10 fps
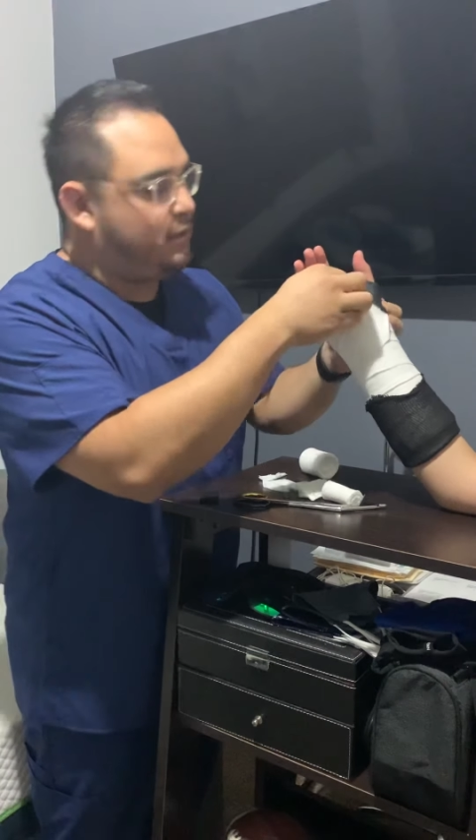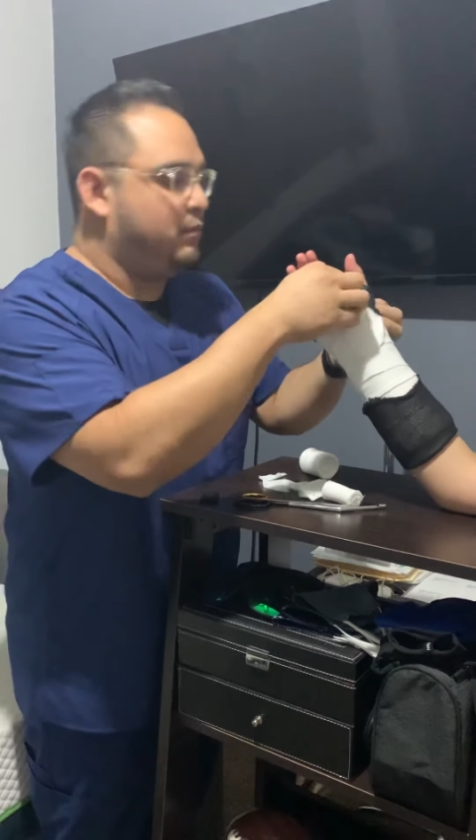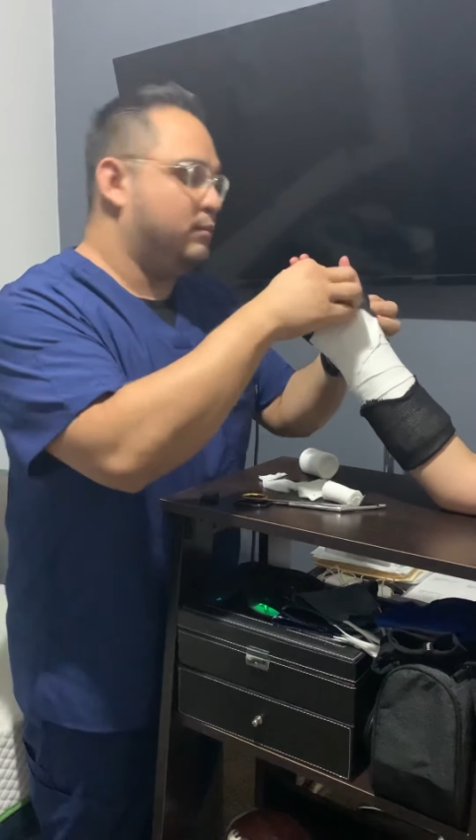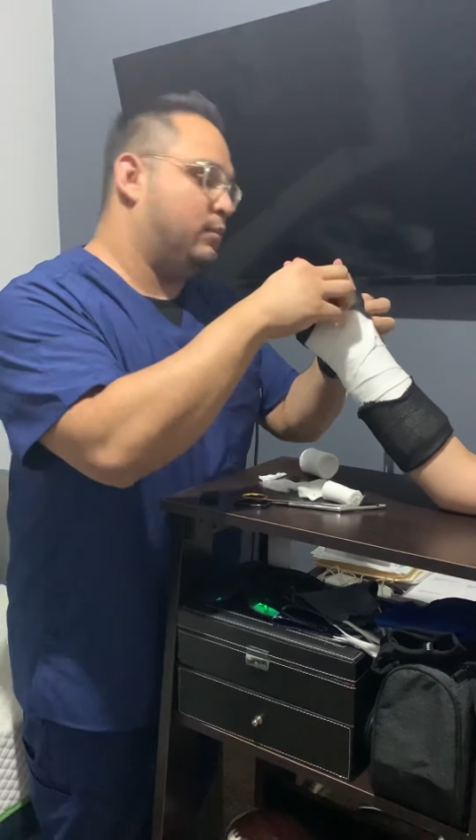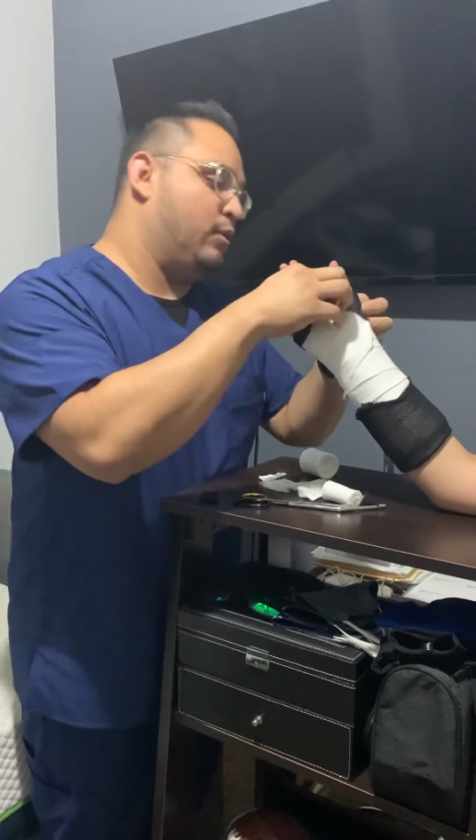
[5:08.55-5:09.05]

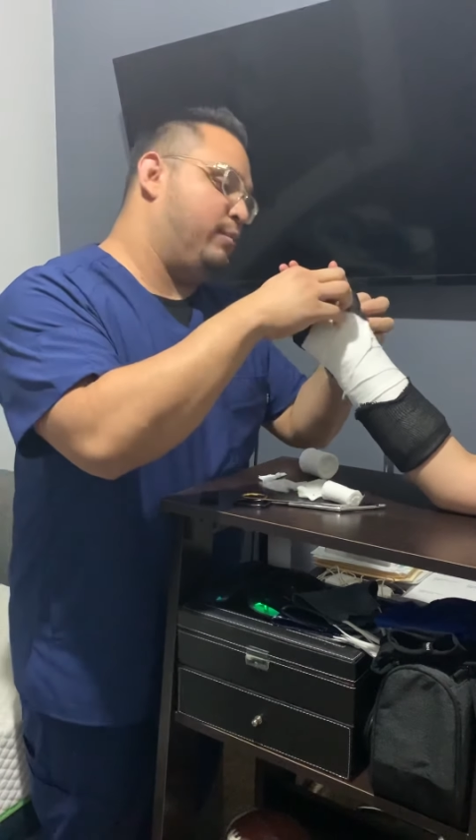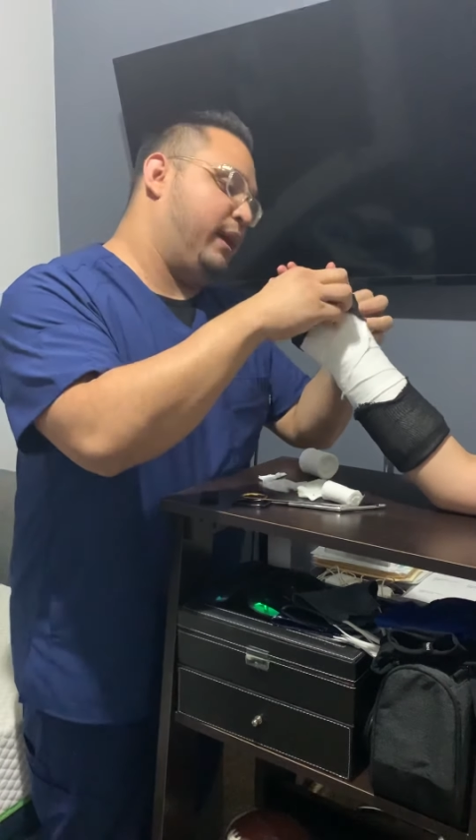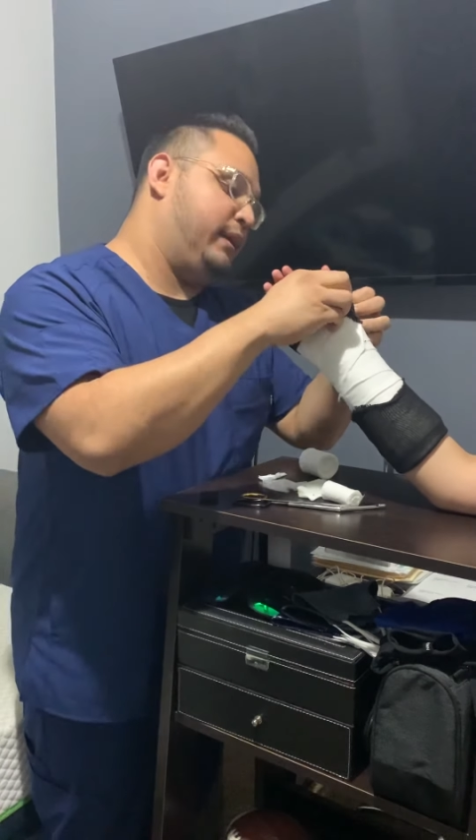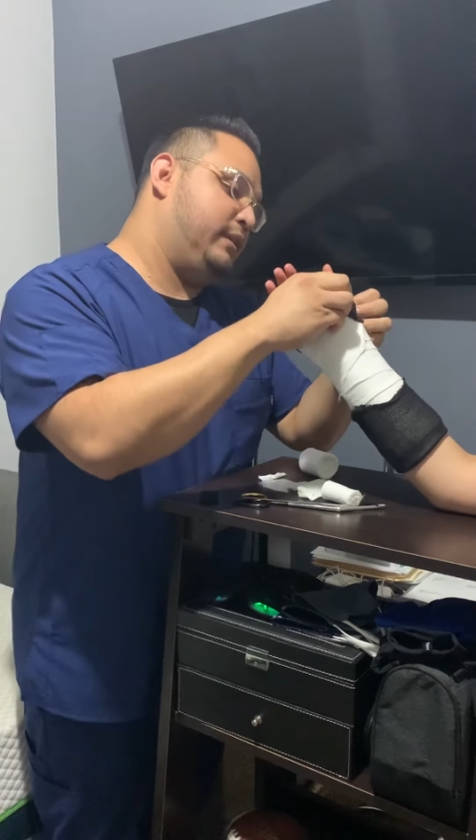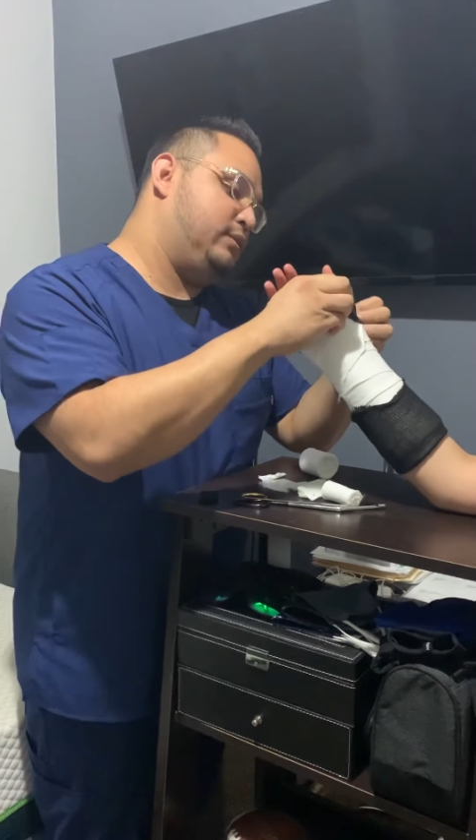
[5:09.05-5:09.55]
roll
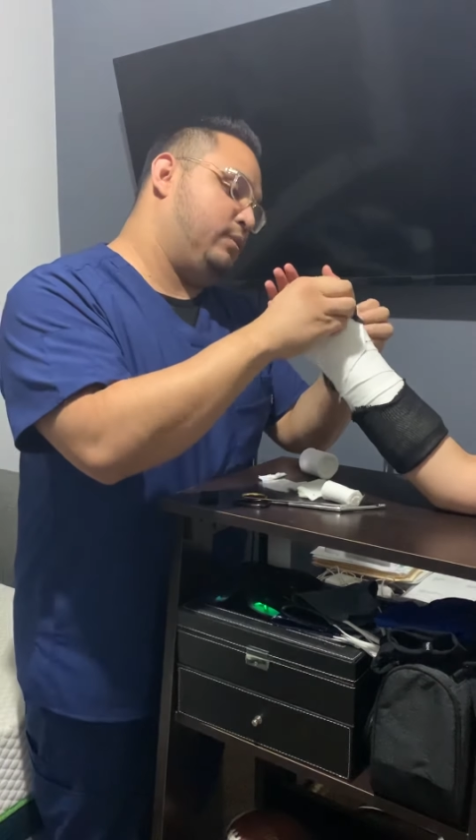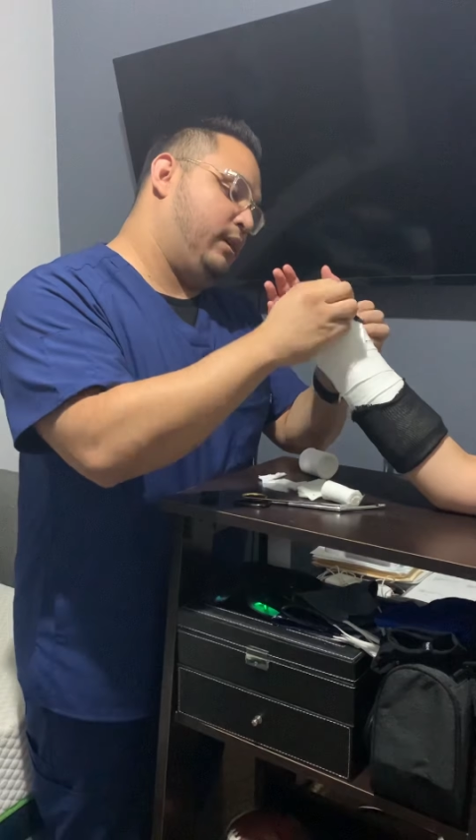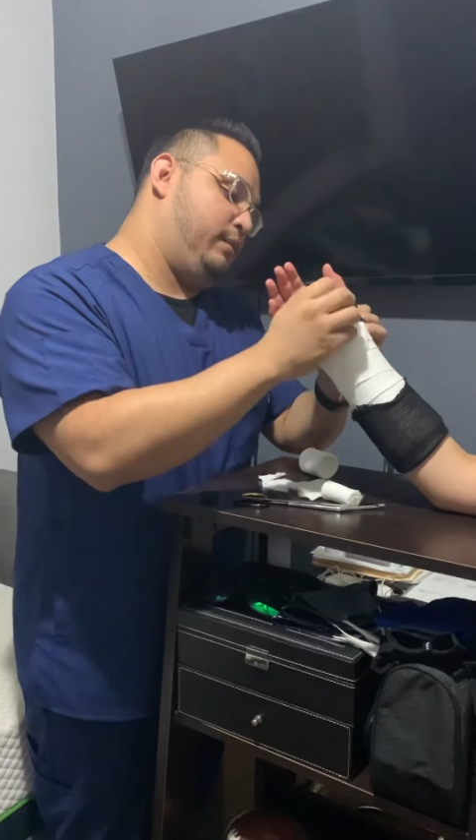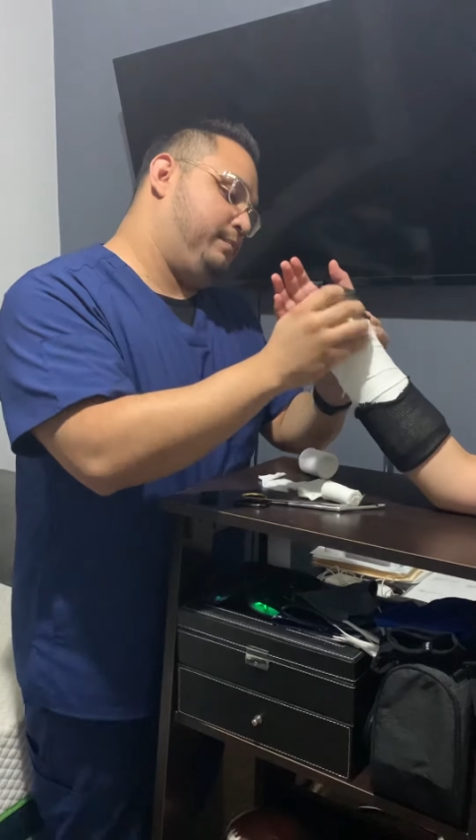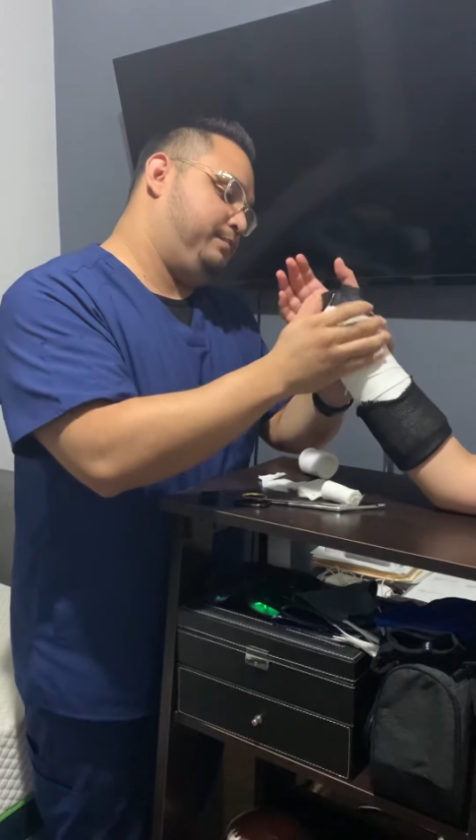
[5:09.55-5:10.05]
back as well.